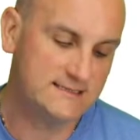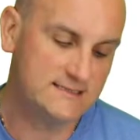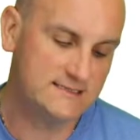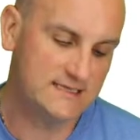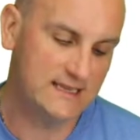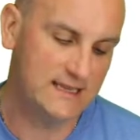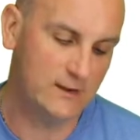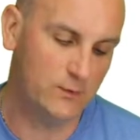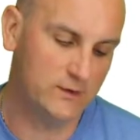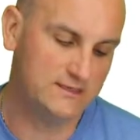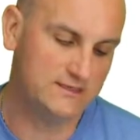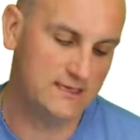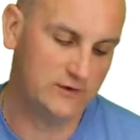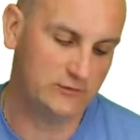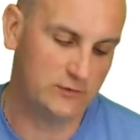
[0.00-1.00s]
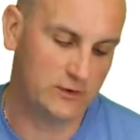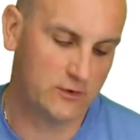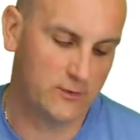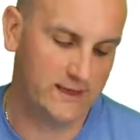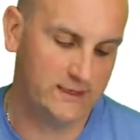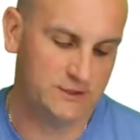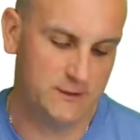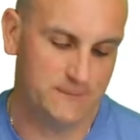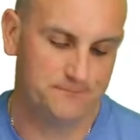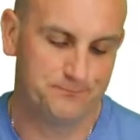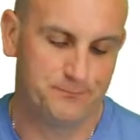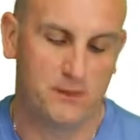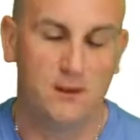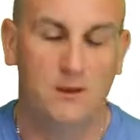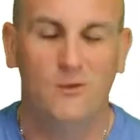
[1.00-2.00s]
as I say here, what is a literal equation?
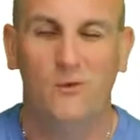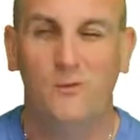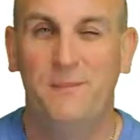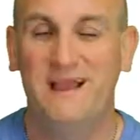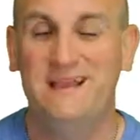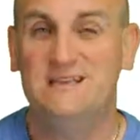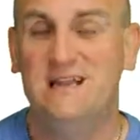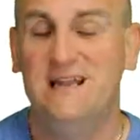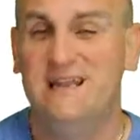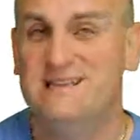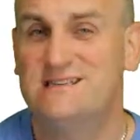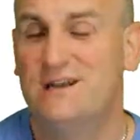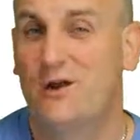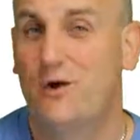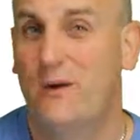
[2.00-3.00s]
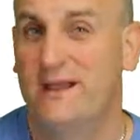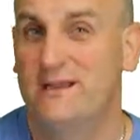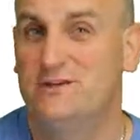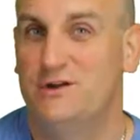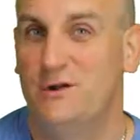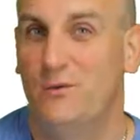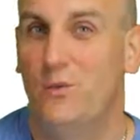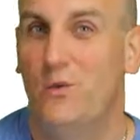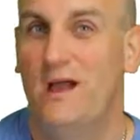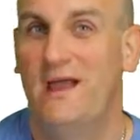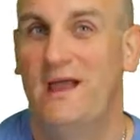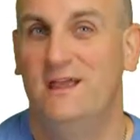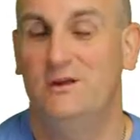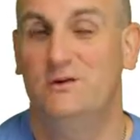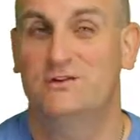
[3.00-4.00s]
Well, basically, it's an equation
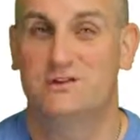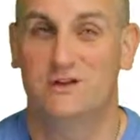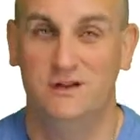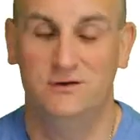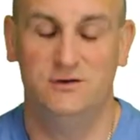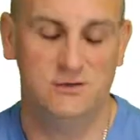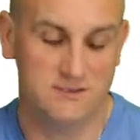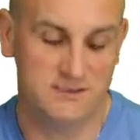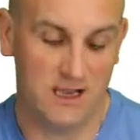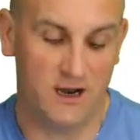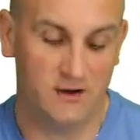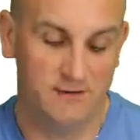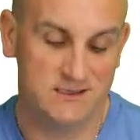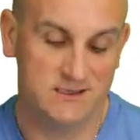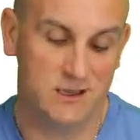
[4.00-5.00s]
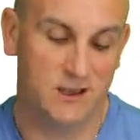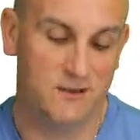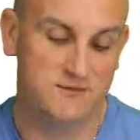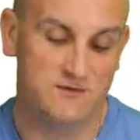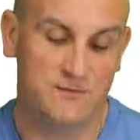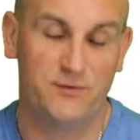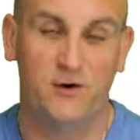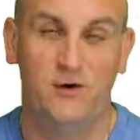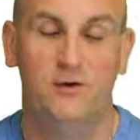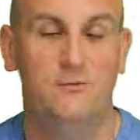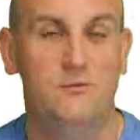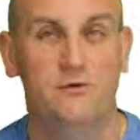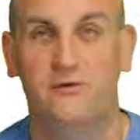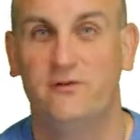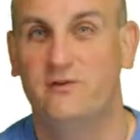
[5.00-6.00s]
where your solutions are in terms of
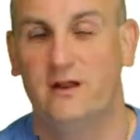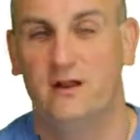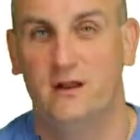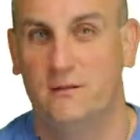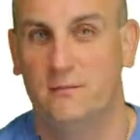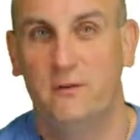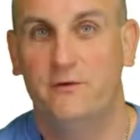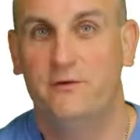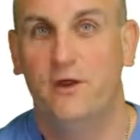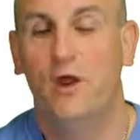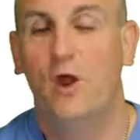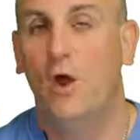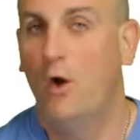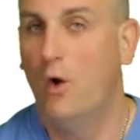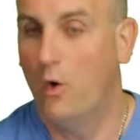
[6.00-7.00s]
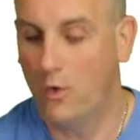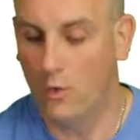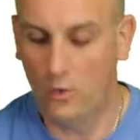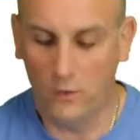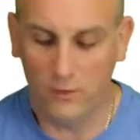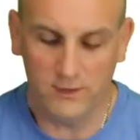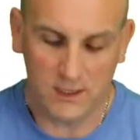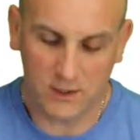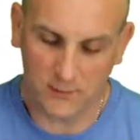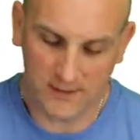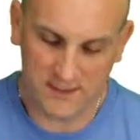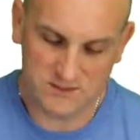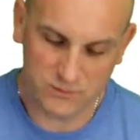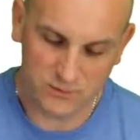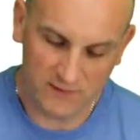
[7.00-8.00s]
pronumerals instead of numbers. All the
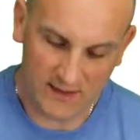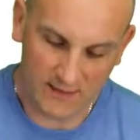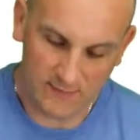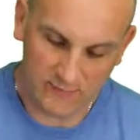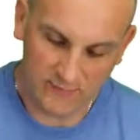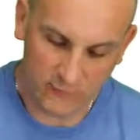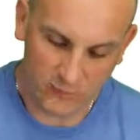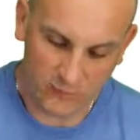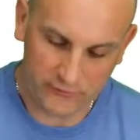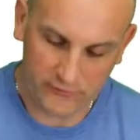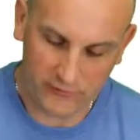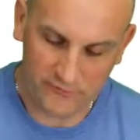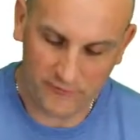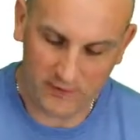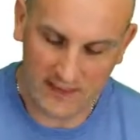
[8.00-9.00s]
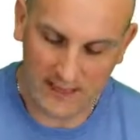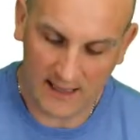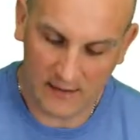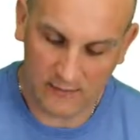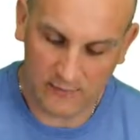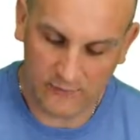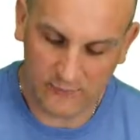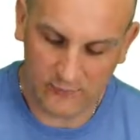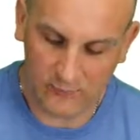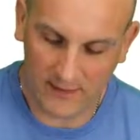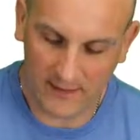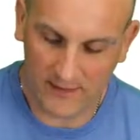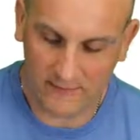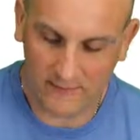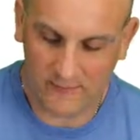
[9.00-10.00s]
equations we've had before, so if I had
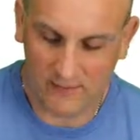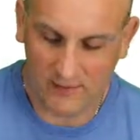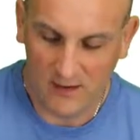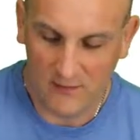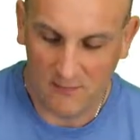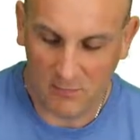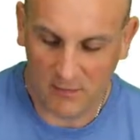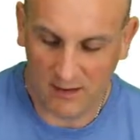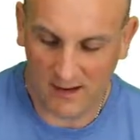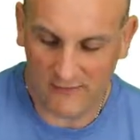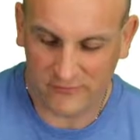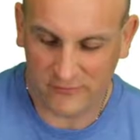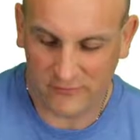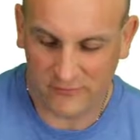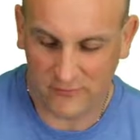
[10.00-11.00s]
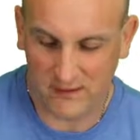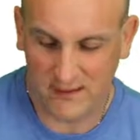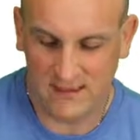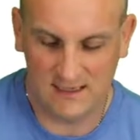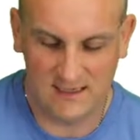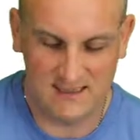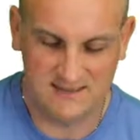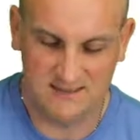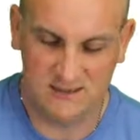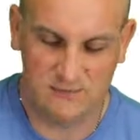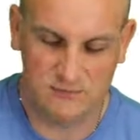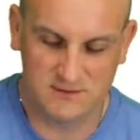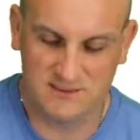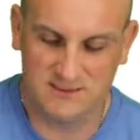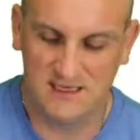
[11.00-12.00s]
2x plus 3 is
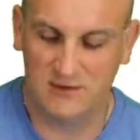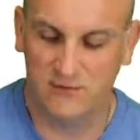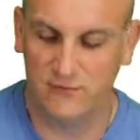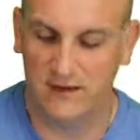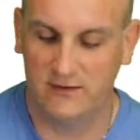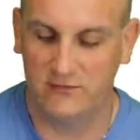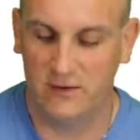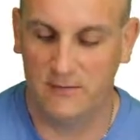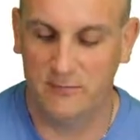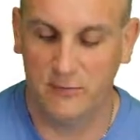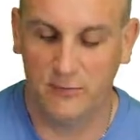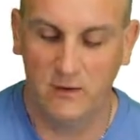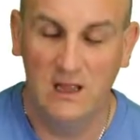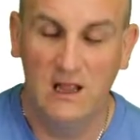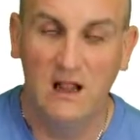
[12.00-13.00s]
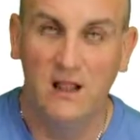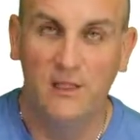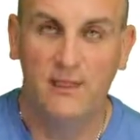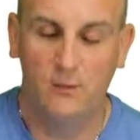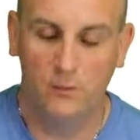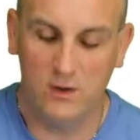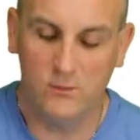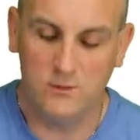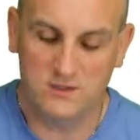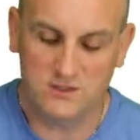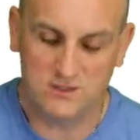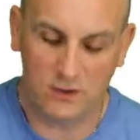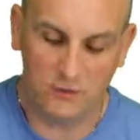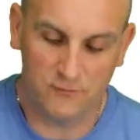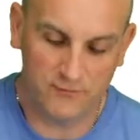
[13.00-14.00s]
equal to 6, for example, then we would
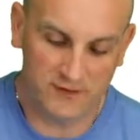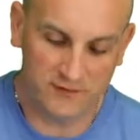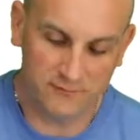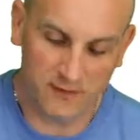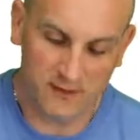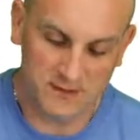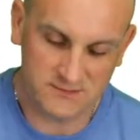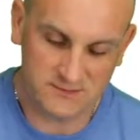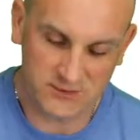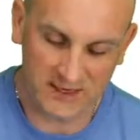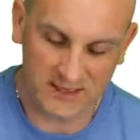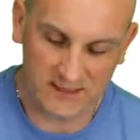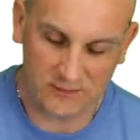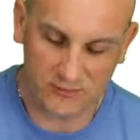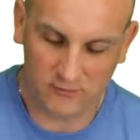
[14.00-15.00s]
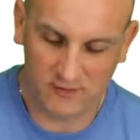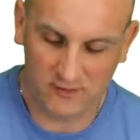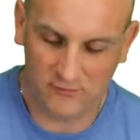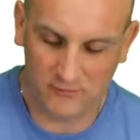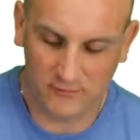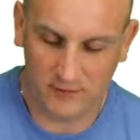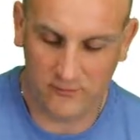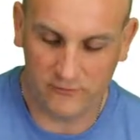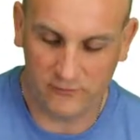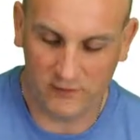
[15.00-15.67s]
solve this by subtracting 3 from both